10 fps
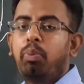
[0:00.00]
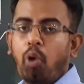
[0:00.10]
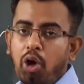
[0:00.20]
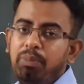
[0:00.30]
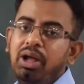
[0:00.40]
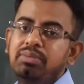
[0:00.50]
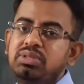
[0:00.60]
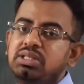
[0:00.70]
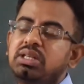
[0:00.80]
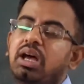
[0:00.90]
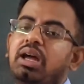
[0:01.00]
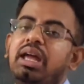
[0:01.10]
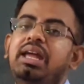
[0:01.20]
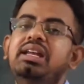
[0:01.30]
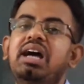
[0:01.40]
problems
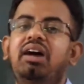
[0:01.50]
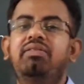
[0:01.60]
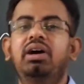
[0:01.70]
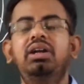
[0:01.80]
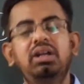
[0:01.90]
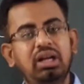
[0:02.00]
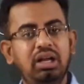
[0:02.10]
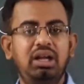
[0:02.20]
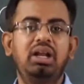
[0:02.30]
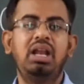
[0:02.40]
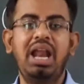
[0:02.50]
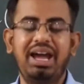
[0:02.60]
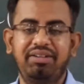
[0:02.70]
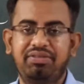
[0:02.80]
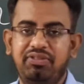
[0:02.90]
in our
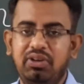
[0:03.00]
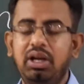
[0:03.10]
life.